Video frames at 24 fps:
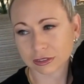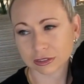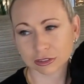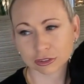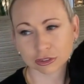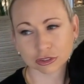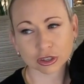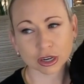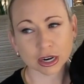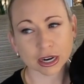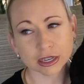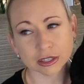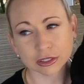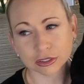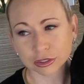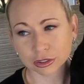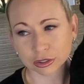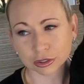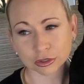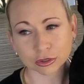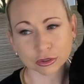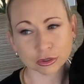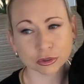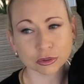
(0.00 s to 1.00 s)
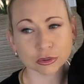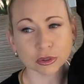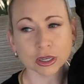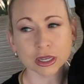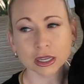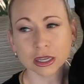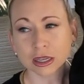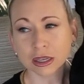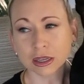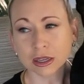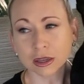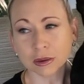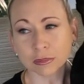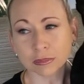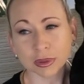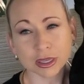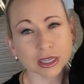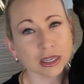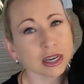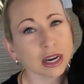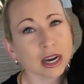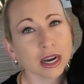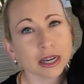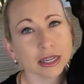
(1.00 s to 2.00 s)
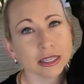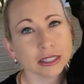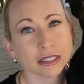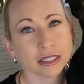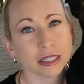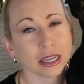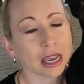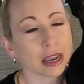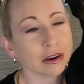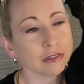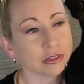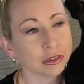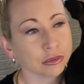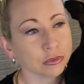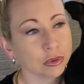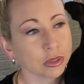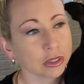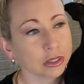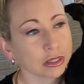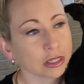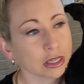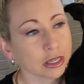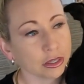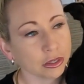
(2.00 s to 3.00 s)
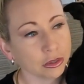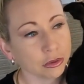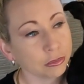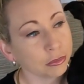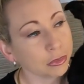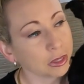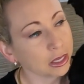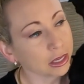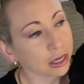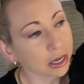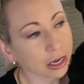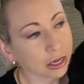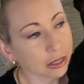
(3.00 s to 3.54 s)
Try to be kind to everyone that you meet.